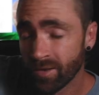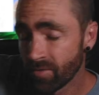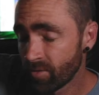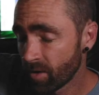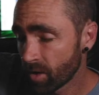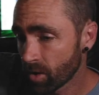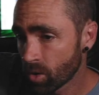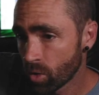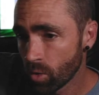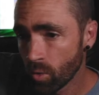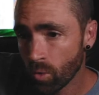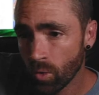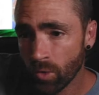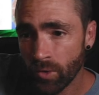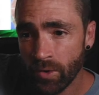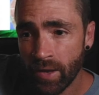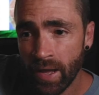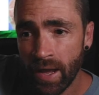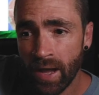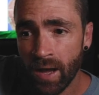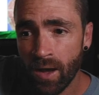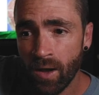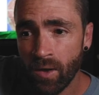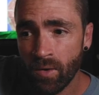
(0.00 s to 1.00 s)
They're cooled
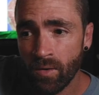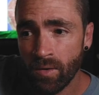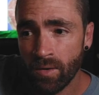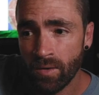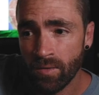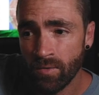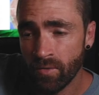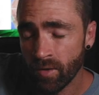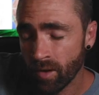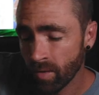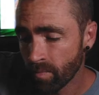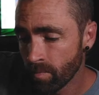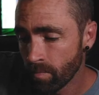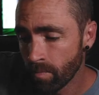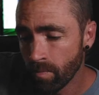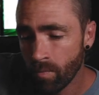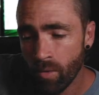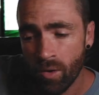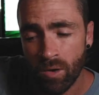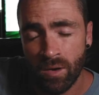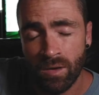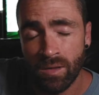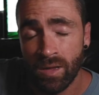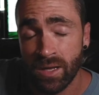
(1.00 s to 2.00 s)
down. They're
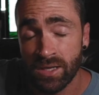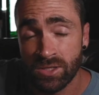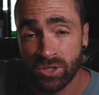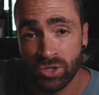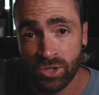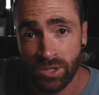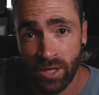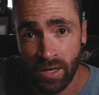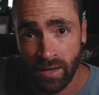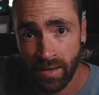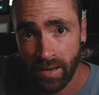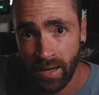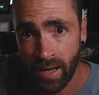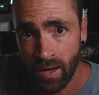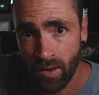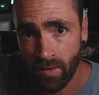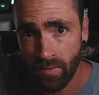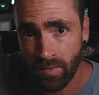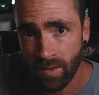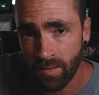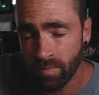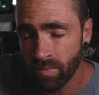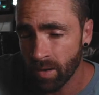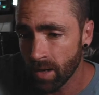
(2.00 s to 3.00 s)
more or less shut
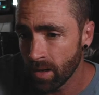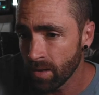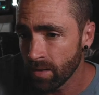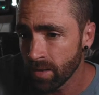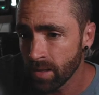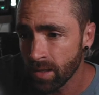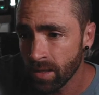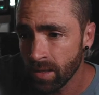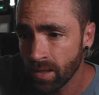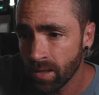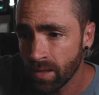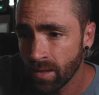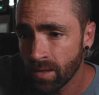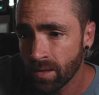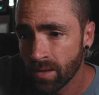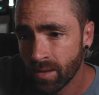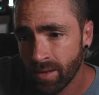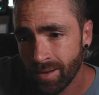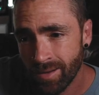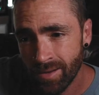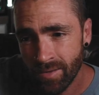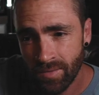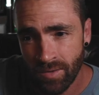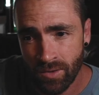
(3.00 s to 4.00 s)
down. They barely eat.
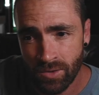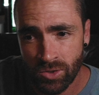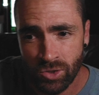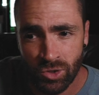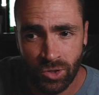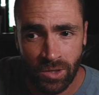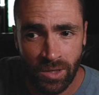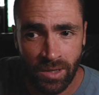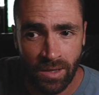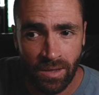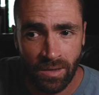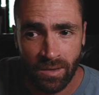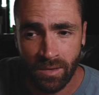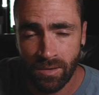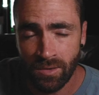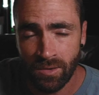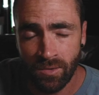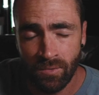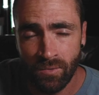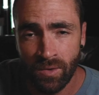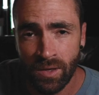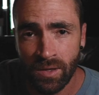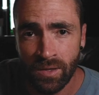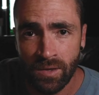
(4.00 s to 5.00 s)
They'll drink.
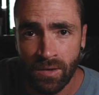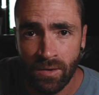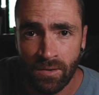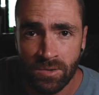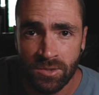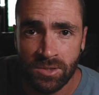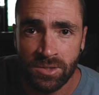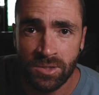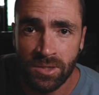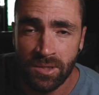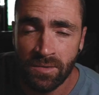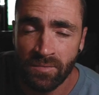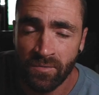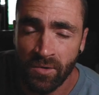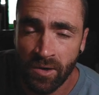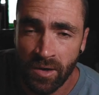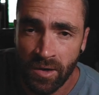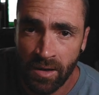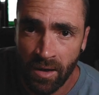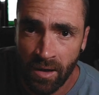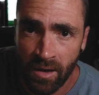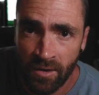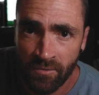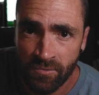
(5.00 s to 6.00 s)
You really don't see them
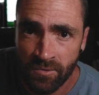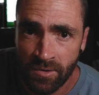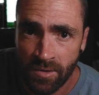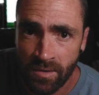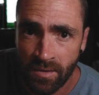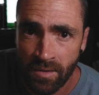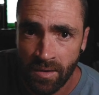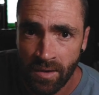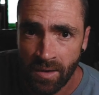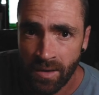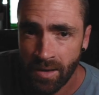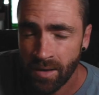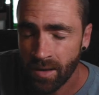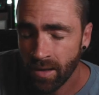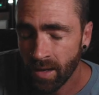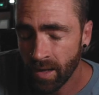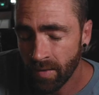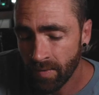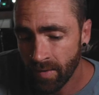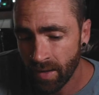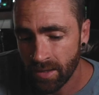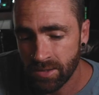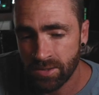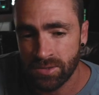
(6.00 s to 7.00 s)
very often.
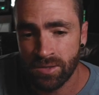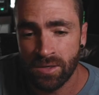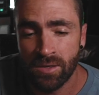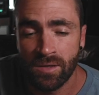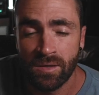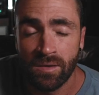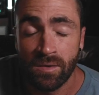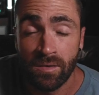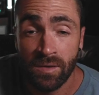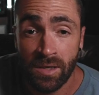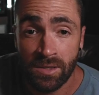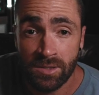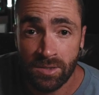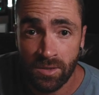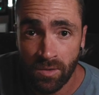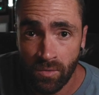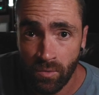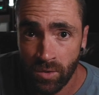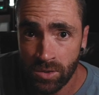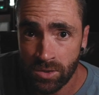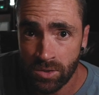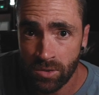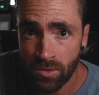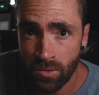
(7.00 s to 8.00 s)
And that's their
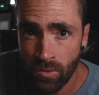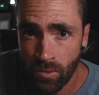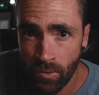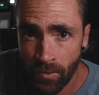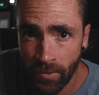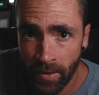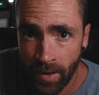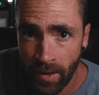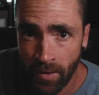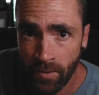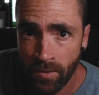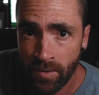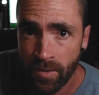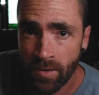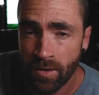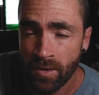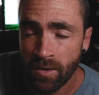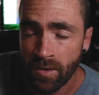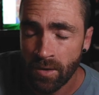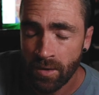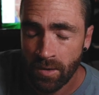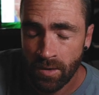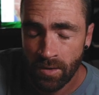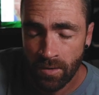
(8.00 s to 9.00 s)
winter cooled down.
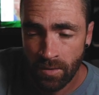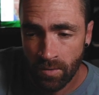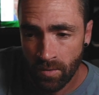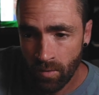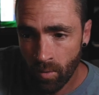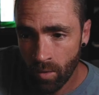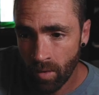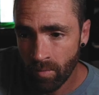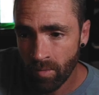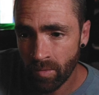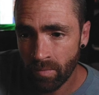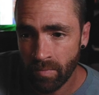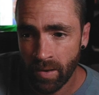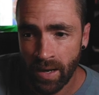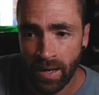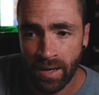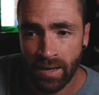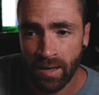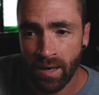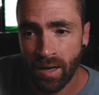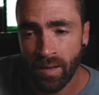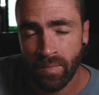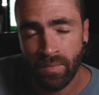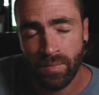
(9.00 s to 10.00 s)
Warm them
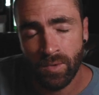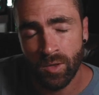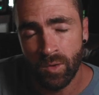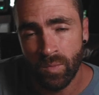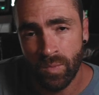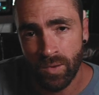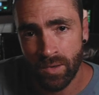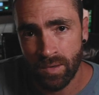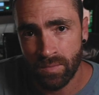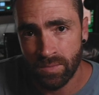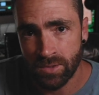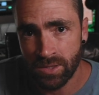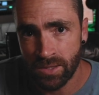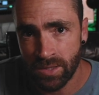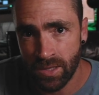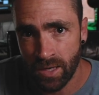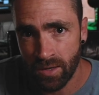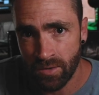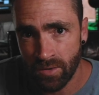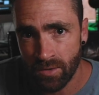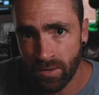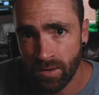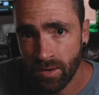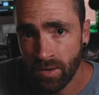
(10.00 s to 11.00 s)
back up. You put them
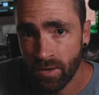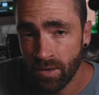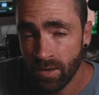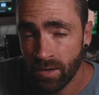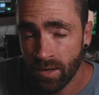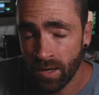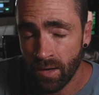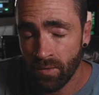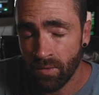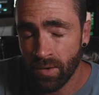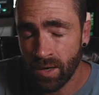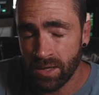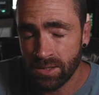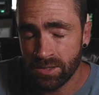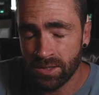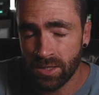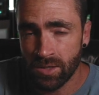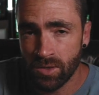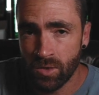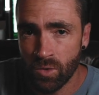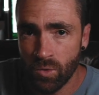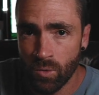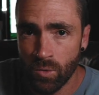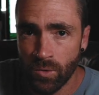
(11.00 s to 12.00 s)
together. Now, when I
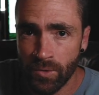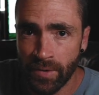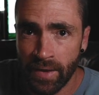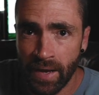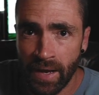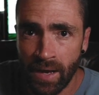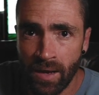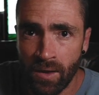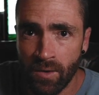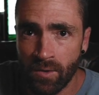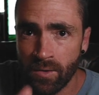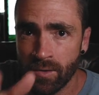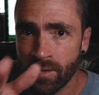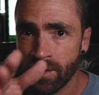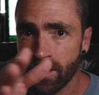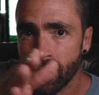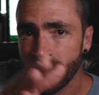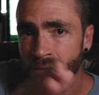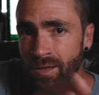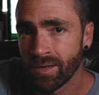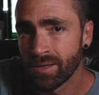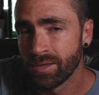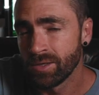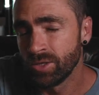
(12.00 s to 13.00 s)
say cooled down,
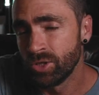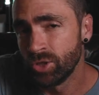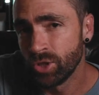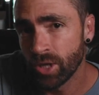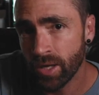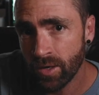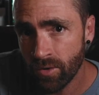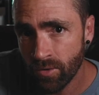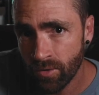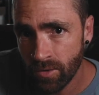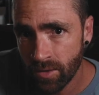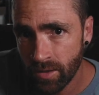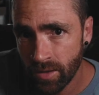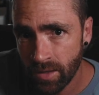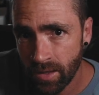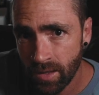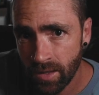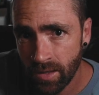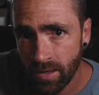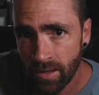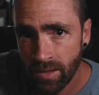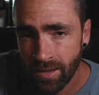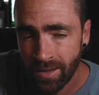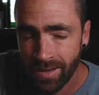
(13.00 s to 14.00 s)

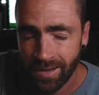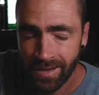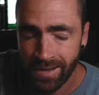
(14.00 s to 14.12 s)
generally